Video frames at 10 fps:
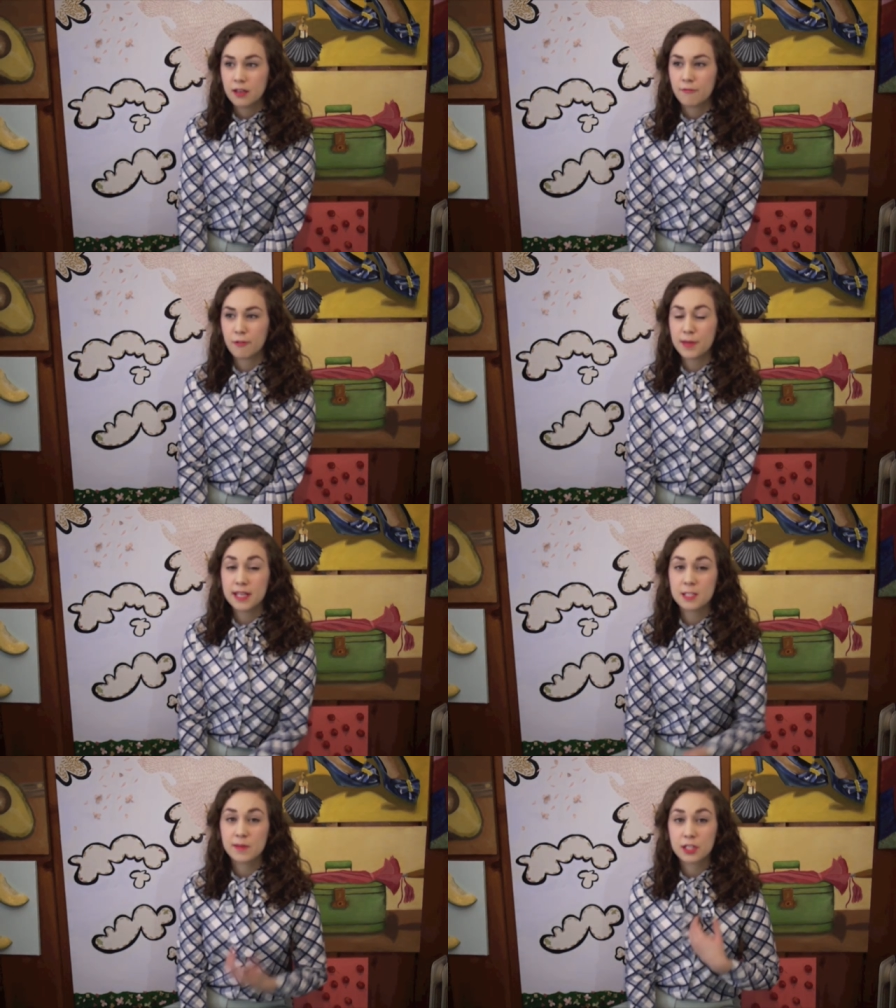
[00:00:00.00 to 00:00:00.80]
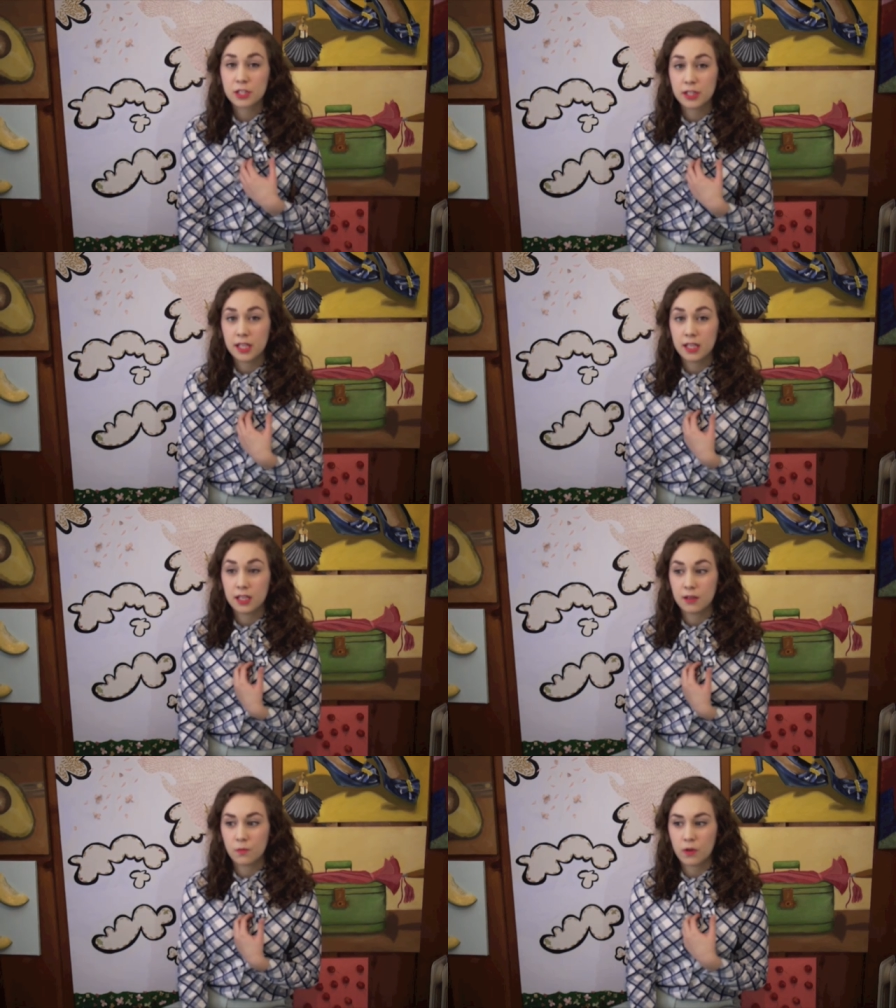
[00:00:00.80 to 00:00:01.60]
for me
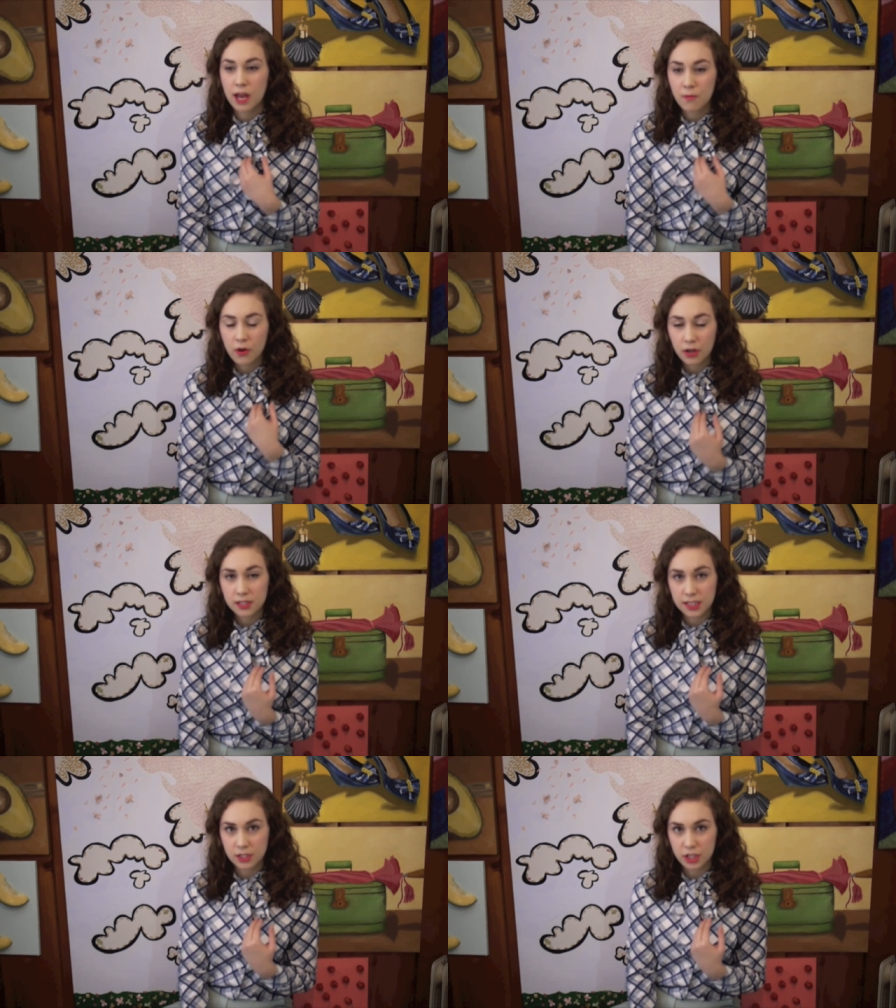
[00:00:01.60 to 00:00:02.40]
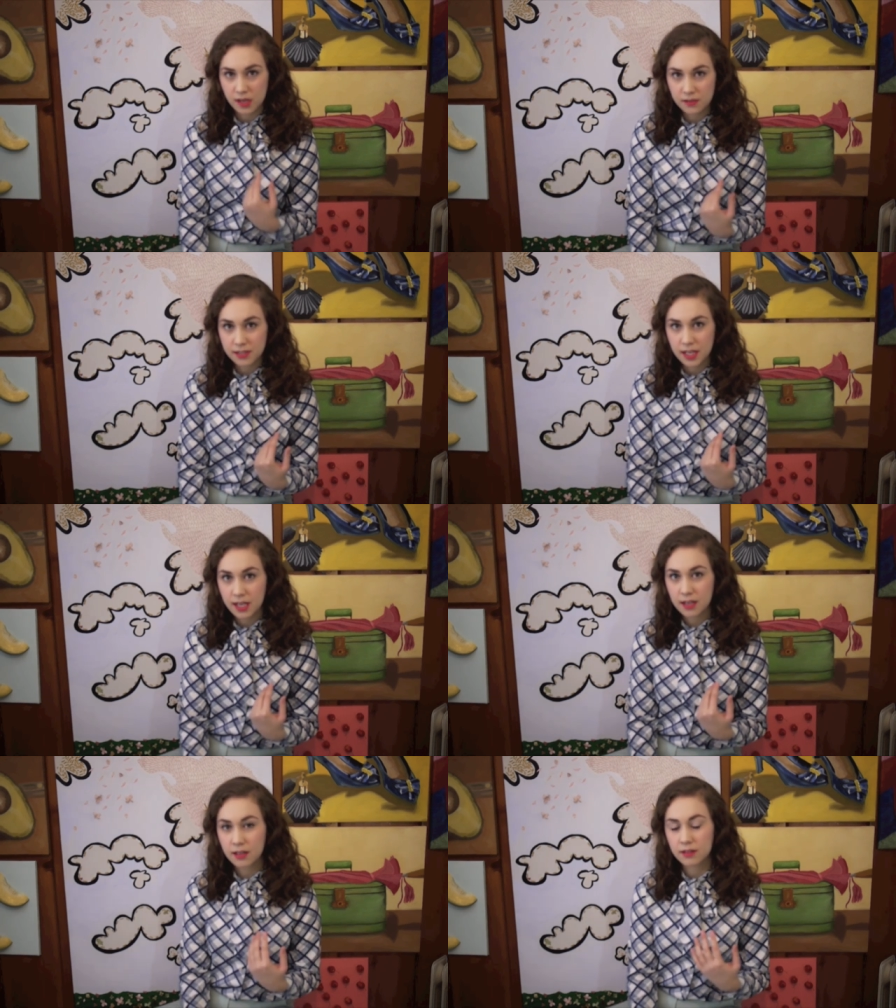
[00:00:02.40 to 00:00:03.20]
especially when I worked in
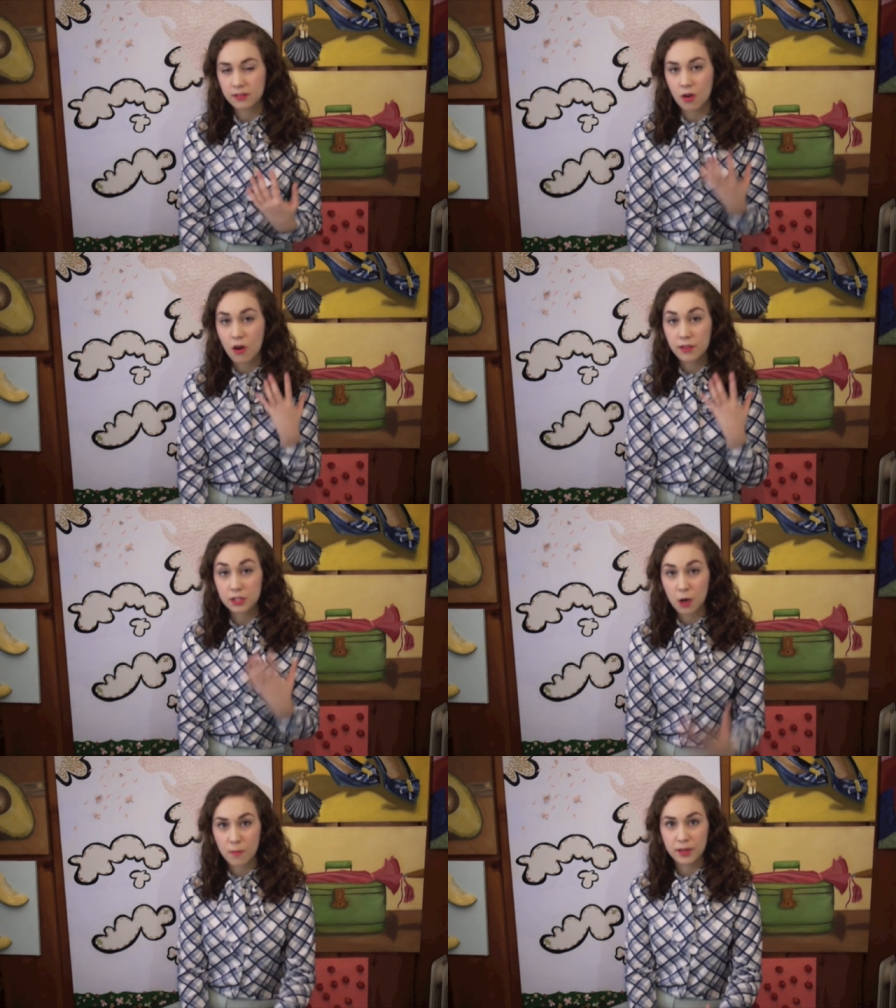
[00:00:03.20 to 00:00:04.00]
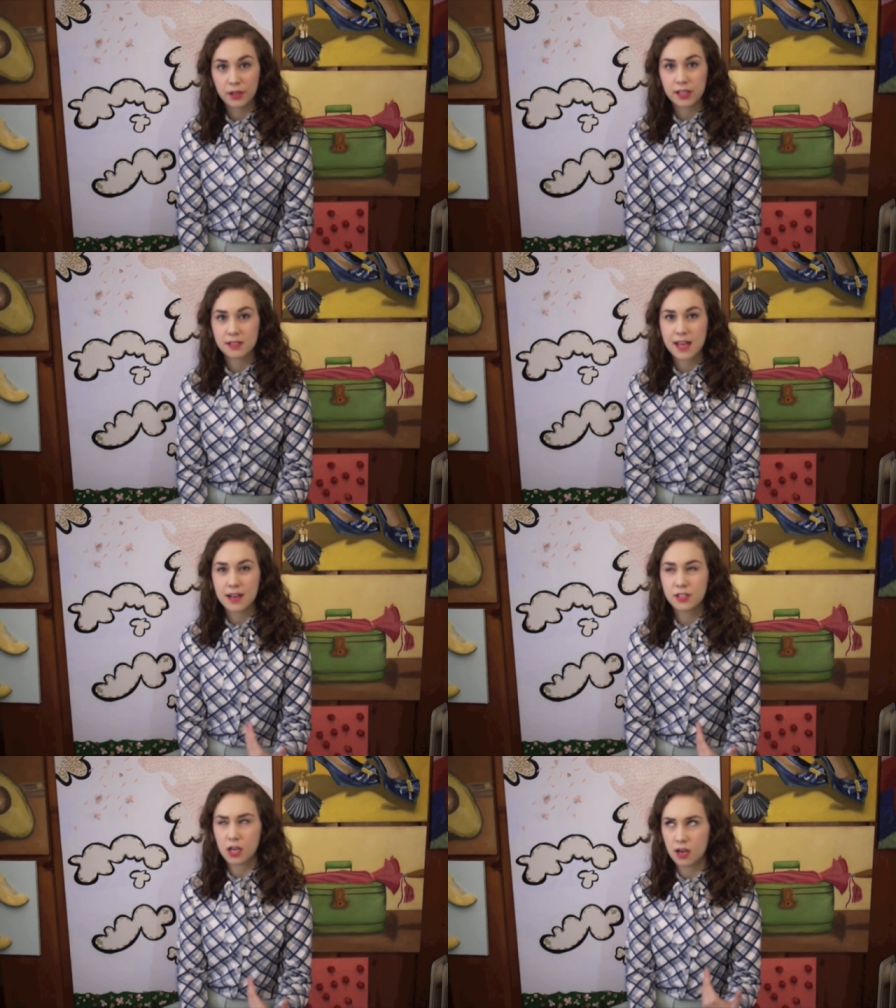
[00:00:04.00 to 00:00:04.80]
Chelsea, all the tall buildings
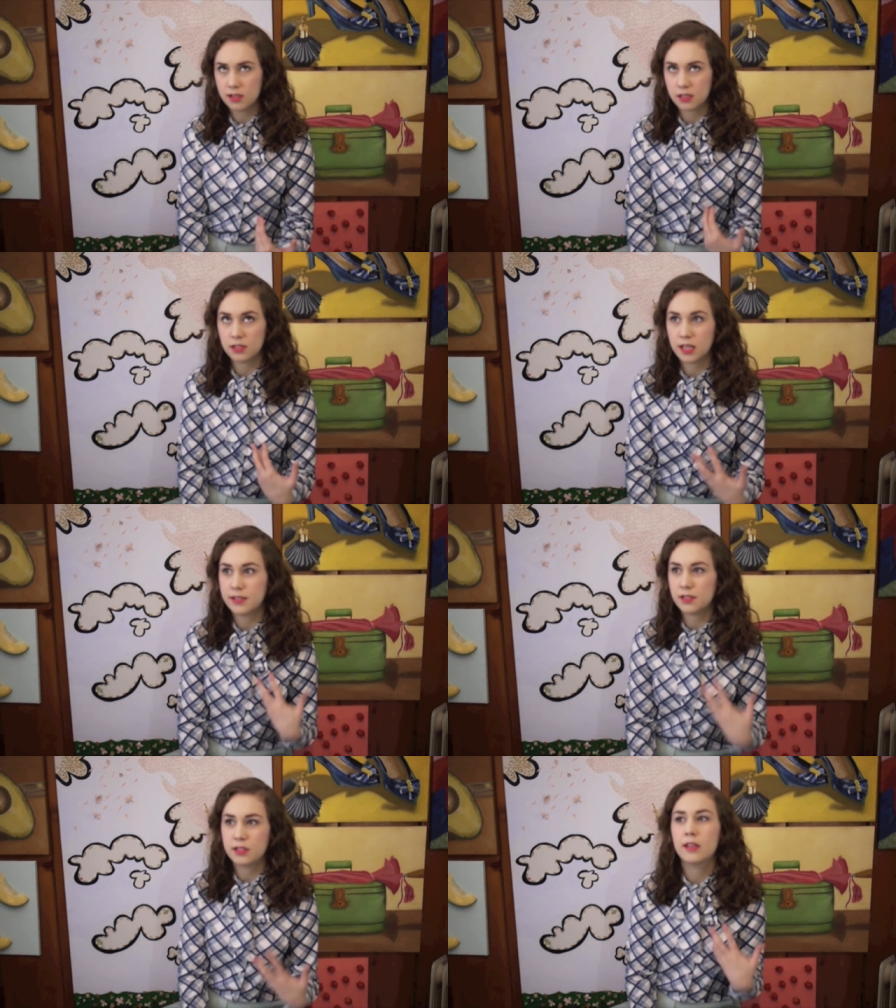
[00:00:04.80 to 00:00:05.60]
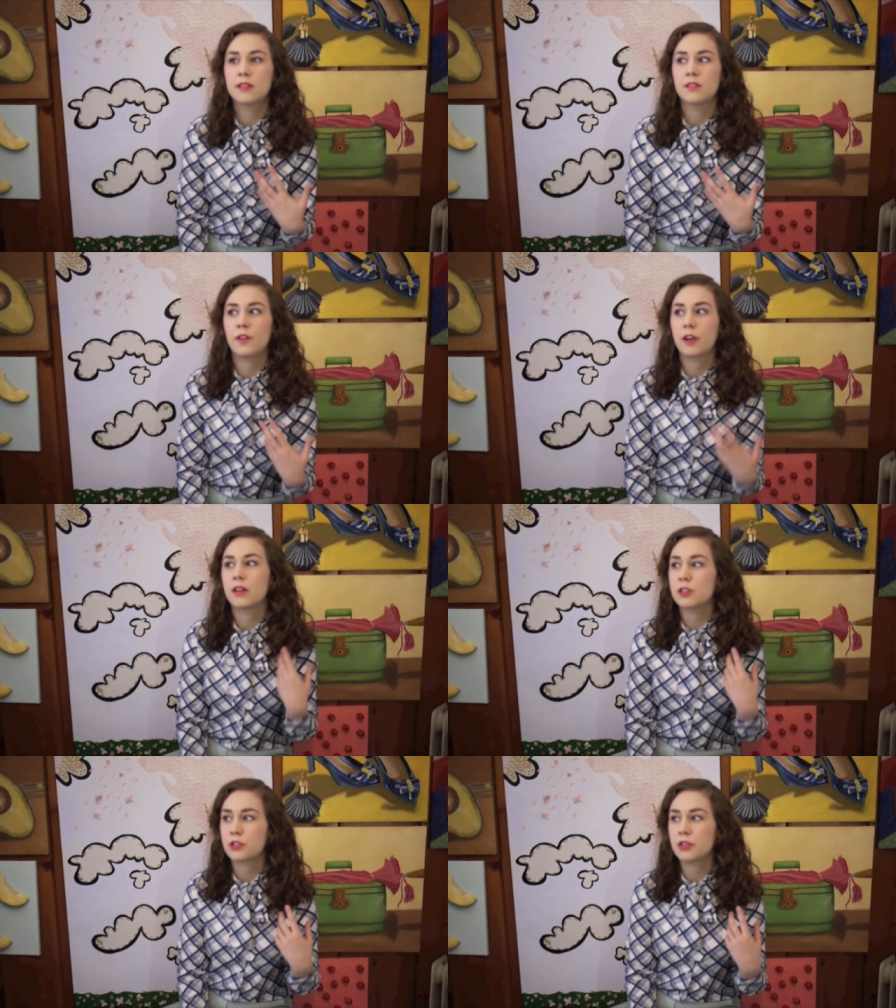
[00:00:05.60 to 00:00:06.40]
had tons and tons and tons of air
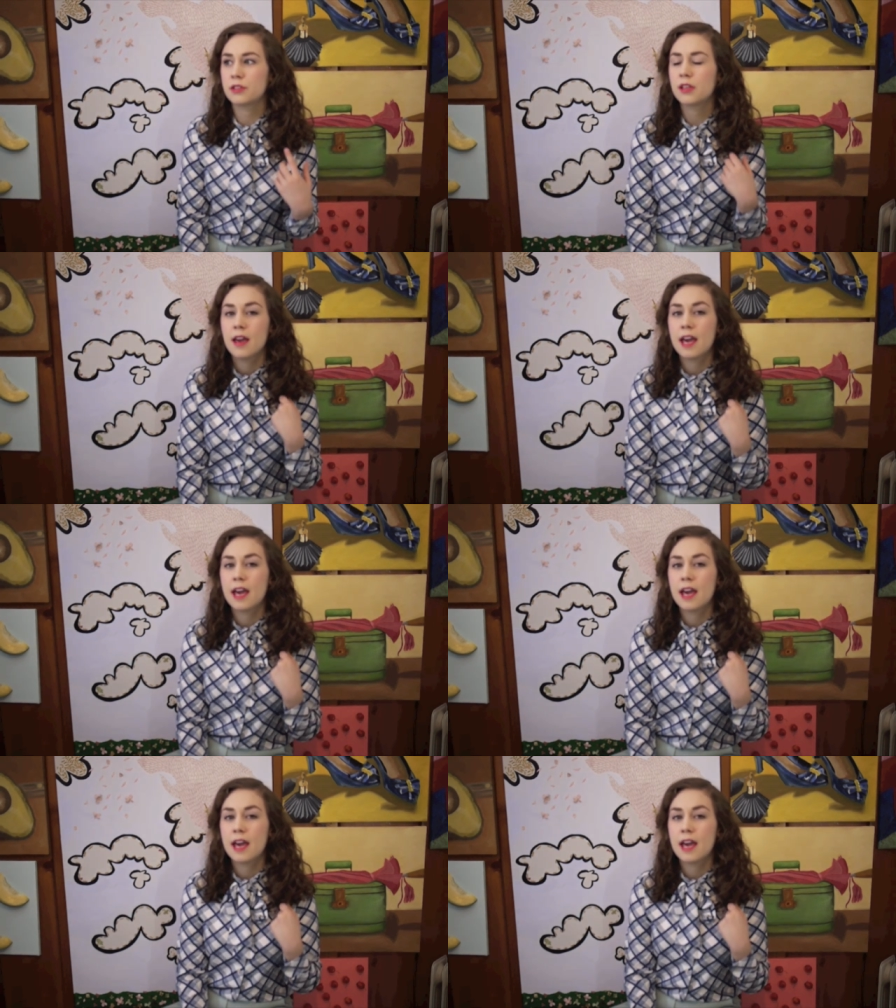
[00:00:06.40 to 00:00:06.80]
conditioners.